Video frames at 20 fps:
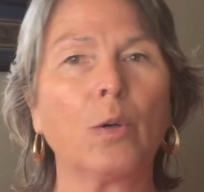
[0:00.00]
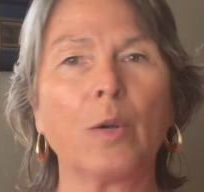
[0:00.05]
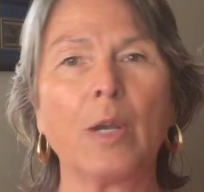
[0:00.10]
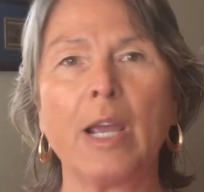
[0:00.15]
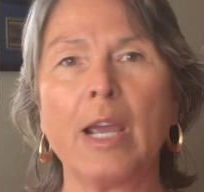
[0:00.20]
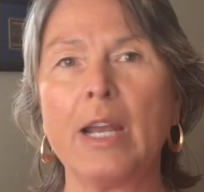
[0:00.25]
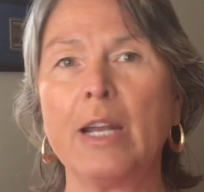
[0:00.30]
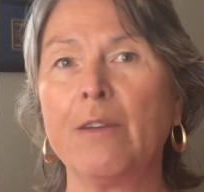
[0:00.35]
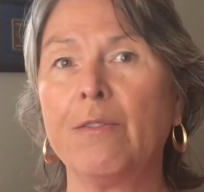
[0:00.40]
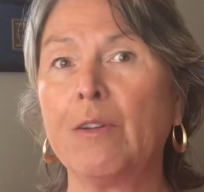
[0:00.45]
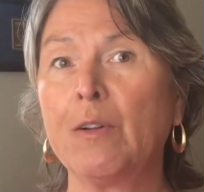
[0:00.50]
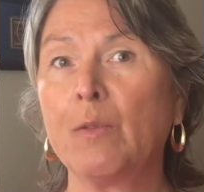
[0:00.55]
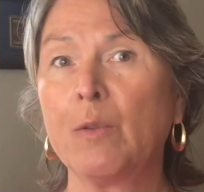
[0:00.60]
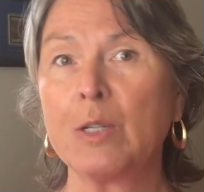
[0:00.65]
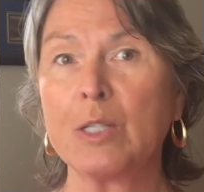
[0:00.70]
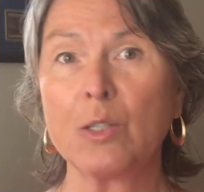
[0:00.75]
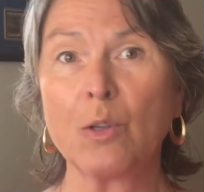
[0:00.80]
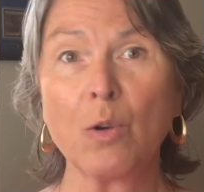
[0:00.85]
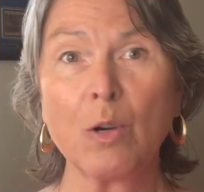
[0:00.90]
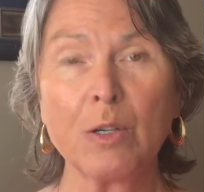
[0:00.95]
creative, and
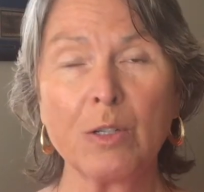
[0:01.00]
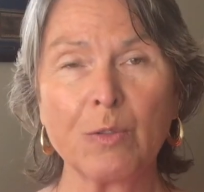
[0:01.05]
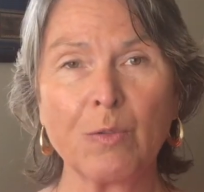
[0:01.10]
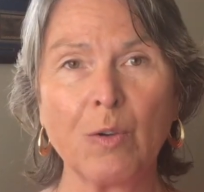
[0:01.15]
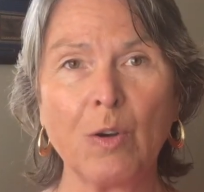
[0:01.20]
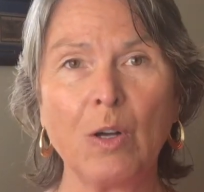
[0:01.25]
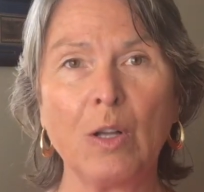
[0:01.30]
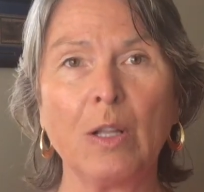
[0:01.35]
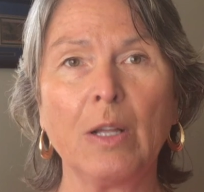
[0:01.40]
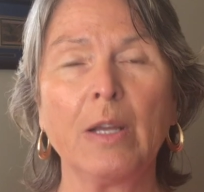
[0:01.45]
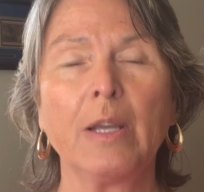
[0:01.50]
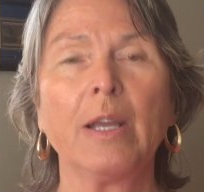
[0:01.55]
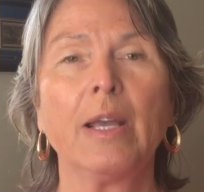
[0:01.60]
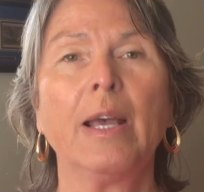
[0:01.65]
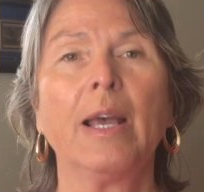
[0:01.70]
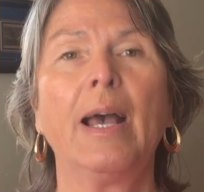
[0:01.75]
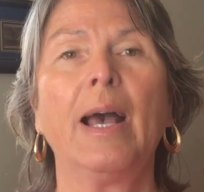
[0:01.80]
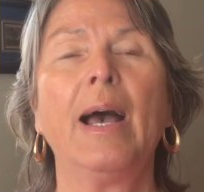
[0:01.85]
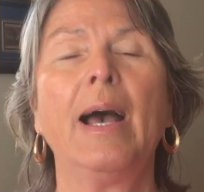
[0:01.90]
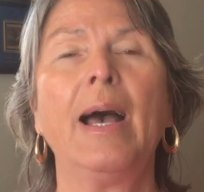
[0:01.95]
resourceful,
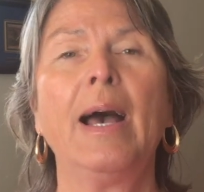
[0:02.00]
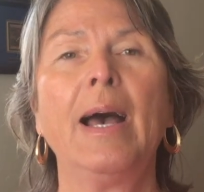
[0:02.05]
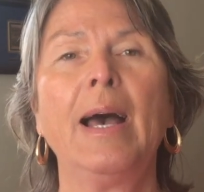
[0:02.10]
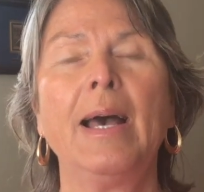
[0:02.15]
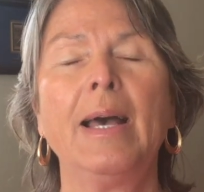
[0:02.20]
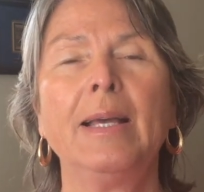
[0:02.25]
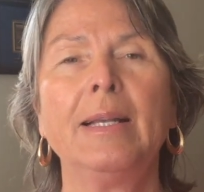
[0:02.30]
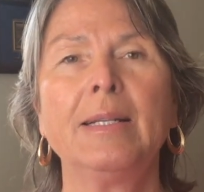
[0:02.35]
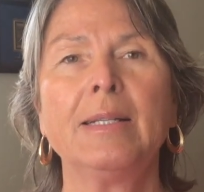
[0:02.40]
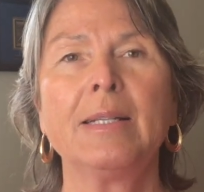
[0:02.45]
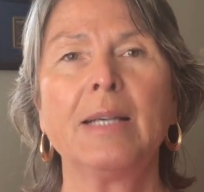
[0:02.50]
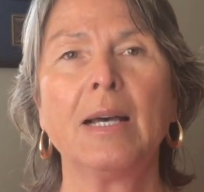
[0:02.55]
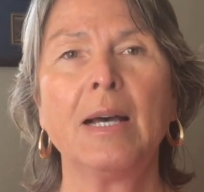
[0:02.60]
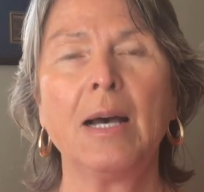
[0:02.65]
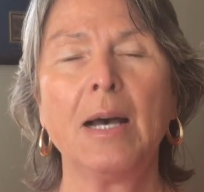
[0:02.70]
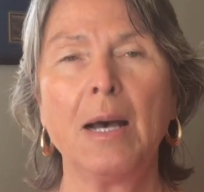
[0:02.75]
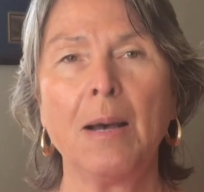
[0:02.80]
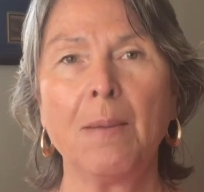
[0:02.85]
and